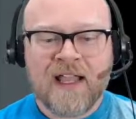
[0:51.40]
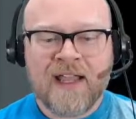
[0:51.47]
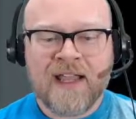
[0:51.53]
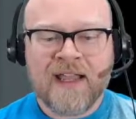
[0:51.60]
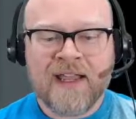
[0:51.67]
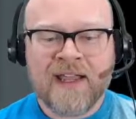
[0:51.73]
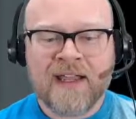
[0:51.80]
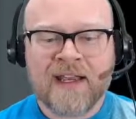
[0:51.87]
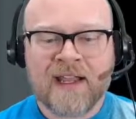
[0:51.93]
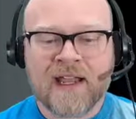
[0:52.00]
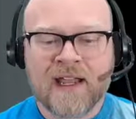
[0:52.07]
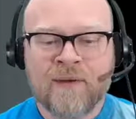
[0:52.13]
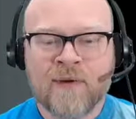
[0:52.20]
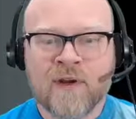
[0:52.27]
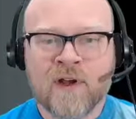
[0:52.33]
and
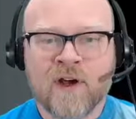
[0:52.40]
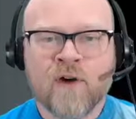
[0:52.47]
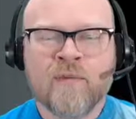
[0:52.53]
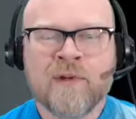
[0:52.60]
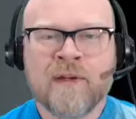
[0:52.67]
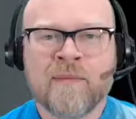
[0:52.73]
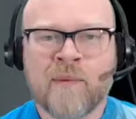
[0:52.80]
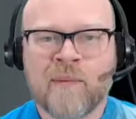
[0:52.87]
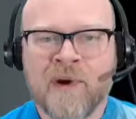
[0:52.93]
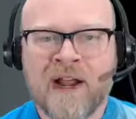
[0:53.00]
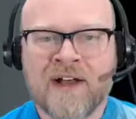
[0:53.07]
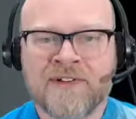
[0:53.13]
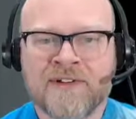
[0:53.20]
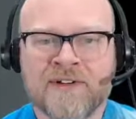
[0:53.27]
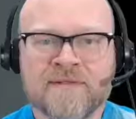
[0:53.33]
I would open up a
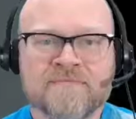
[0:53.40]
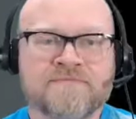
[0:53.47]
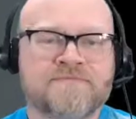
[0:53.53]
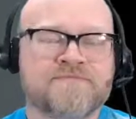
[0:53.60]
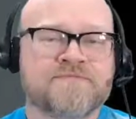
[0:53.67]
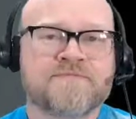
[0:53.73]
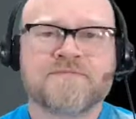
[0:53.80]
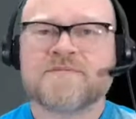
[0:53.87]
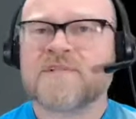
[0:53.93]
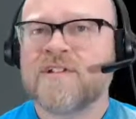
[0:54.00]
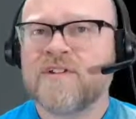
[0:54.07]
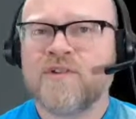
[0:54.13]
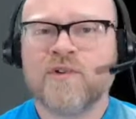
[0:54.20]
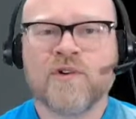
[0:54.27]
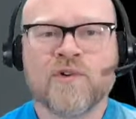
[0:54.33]
browser,
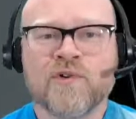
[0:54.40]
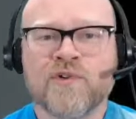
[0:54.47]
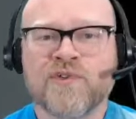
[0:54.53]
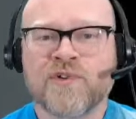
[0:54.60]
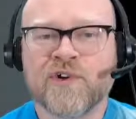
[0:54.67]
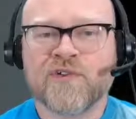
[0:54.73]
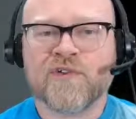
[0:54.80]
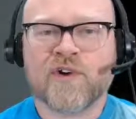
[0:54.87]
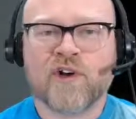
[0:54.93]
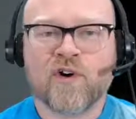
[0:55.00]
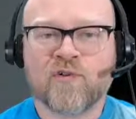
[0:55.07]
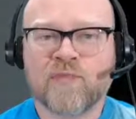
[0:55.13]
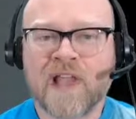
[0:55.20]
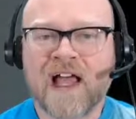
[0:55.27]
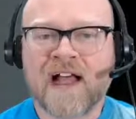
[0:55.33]
do a Google search for
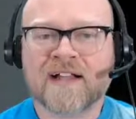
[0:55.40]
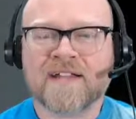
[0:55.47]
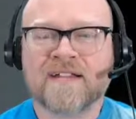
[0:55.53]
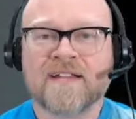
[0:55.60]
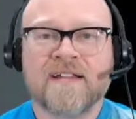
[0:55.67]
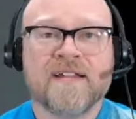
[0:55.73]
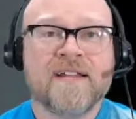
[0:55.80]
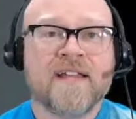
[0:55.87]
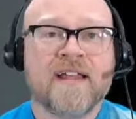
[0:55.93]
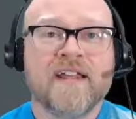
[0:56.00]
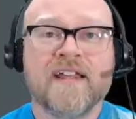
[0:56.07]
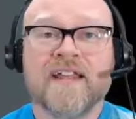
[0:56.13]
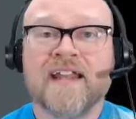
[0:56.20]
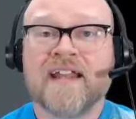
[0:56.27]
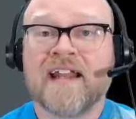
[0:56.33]
CodeBlocks, and
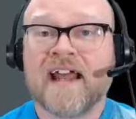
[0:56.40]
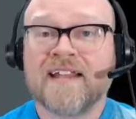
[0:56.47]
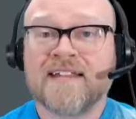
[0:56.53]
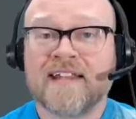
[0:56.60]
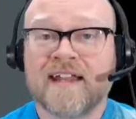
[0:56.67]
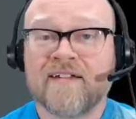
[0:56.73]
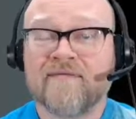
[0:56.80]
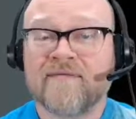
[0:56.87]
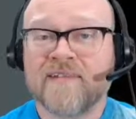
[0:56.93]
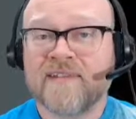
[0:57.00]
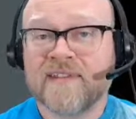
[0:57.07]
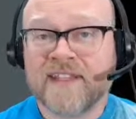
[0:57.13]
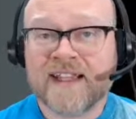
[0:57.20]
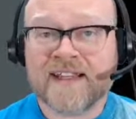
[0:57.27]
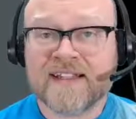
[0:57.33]
you get a nice set of
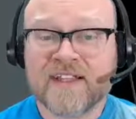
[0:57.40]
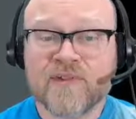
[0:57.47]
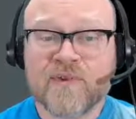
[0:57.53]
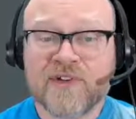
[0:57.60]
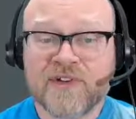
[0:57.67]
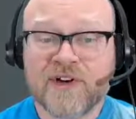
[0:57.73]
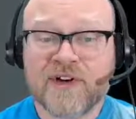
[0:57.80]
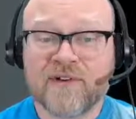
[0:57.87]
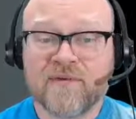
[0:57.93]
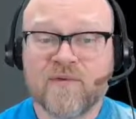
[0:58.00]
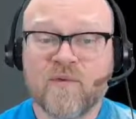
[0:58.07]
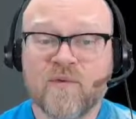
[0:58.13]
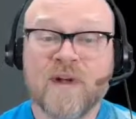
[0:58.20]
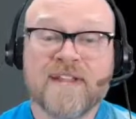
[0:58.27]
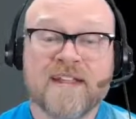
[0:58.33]
links in return.
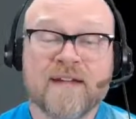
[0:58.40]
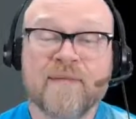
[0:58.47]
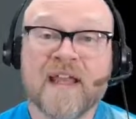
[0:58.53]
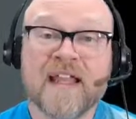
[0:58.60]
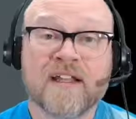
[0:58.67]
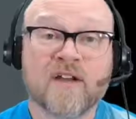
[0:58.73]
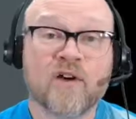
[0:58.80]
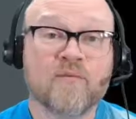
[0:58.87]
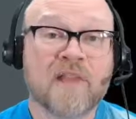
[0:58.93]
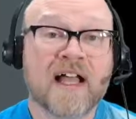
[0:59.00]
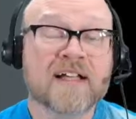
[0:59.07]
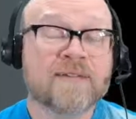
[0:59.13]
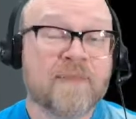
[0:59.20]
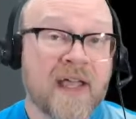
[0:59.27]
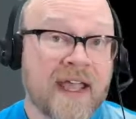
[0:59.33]
One to the main
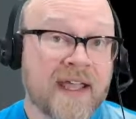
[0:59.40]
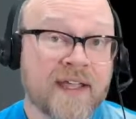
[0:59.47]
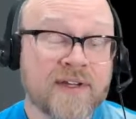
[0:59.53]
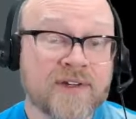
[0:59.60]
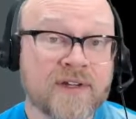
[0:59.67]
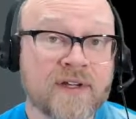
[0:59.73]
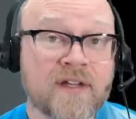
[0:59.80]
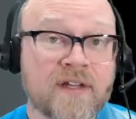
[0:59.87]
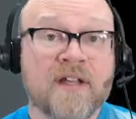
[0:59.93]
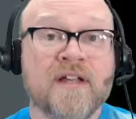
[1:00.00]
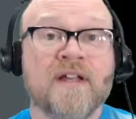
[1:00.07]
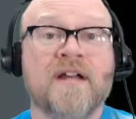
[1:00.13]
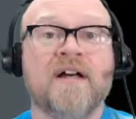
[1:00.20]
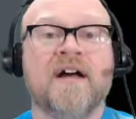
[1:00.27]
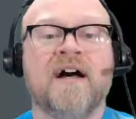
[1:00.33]
CodeBlocks page,
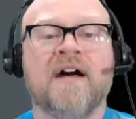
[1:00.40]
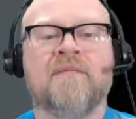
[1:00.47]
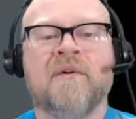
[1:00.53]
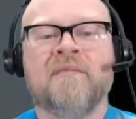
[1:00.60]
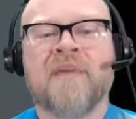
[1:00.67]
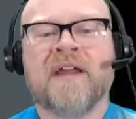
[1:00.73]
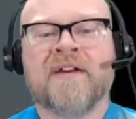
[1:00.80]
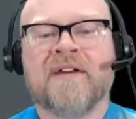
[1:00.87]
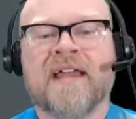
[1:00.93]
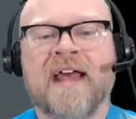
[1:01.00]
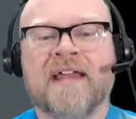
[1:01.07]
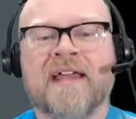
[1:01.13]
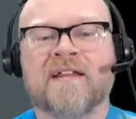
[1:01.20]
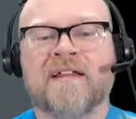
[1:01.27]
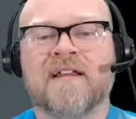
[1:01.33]
but better
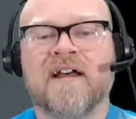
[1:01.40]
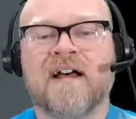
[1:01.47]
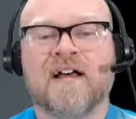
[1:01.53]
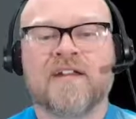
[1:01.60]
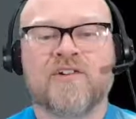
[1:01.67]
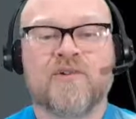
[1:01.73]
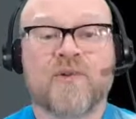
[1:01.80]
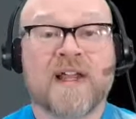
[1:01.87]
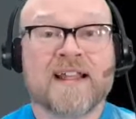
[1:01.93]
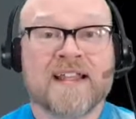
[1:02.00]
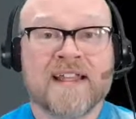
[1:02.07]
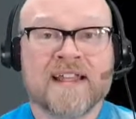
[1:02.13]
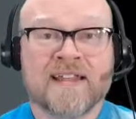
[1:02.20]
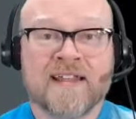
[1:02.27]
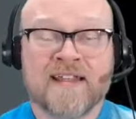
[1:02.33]
yet, a direct
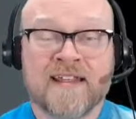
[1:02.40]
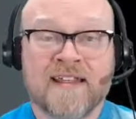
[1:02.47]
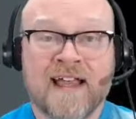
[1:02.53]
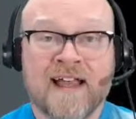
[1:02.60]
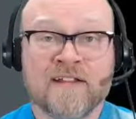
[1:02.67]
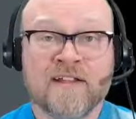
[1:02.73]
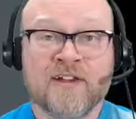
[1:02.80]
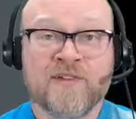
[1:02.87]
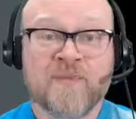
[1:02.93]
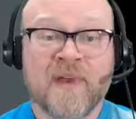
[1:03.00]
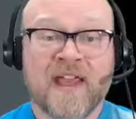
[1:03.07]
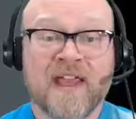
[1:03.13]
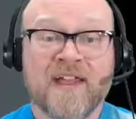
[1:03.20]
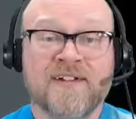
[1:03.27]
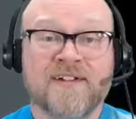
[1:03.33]
link to the downloads
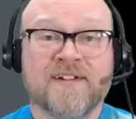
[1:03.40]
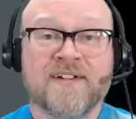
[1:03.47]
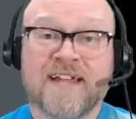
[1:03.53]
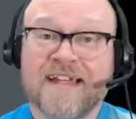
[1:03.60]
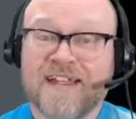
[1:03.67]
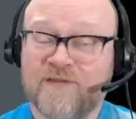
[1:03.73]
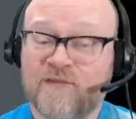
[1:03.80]
page, and even